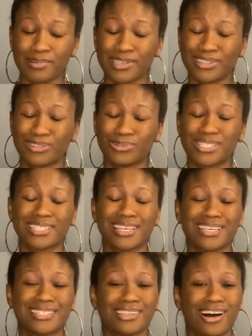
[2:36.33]

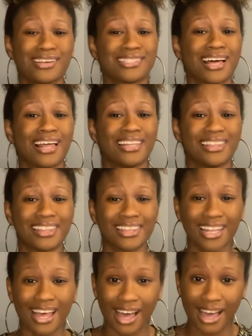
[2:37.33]
He's lost a
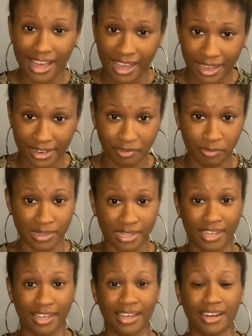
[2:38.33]
lot of
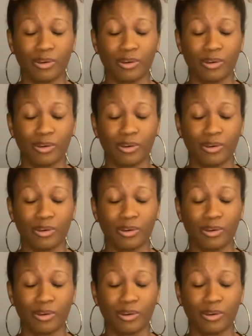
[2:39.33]
blood.